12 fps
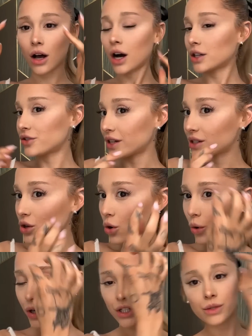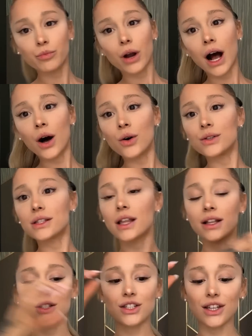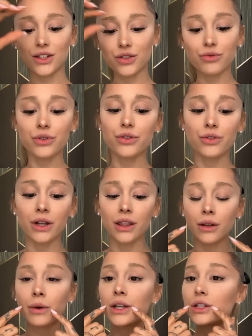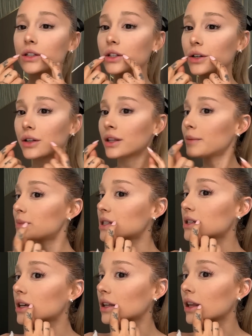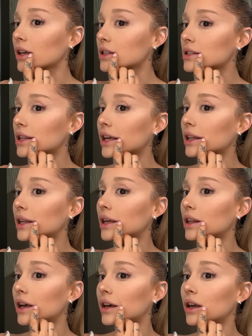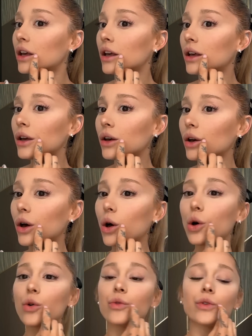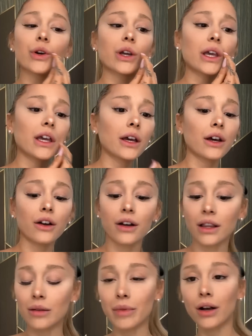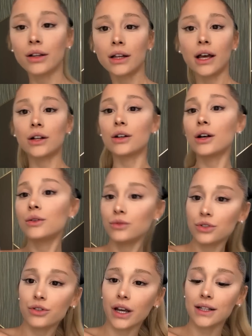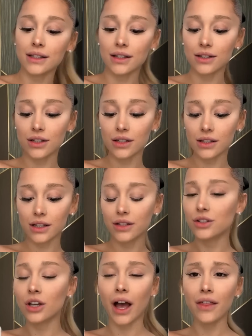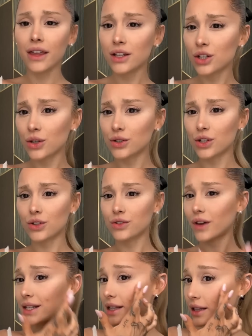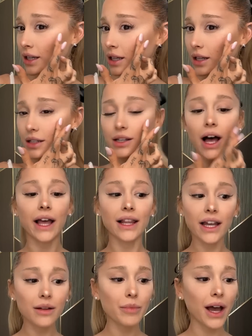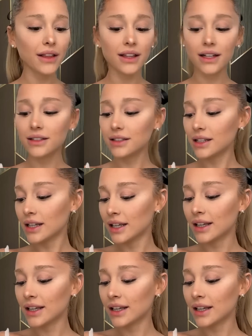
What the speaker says: Audrey's gorgeous brows that she drew and the way she did her lipstick, like slightly like over here, and then Marilyn had her own tricks. It's just, and I think she used to use Vaseline as highlight back then.